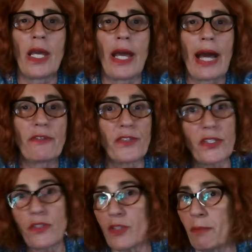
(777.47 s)
I
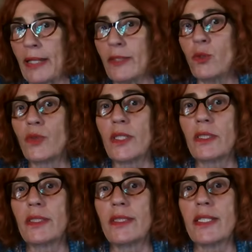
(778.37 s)
further remind you
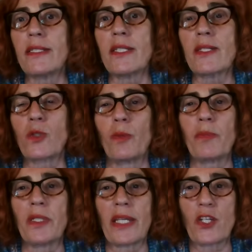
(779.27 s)
that this
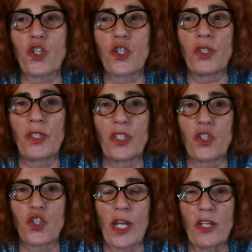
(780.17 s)
combination
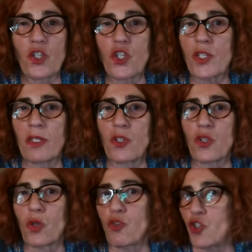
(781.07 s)
that changes the
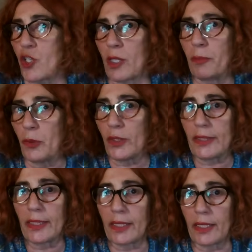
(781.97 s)
social,
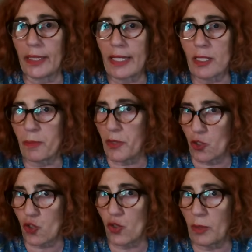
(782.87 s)
political, and
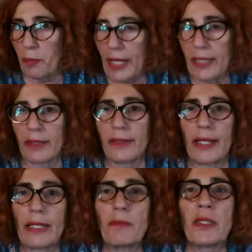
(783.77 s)
spiritual
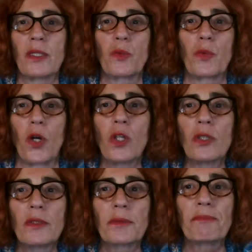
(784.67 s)
paradigm in the world.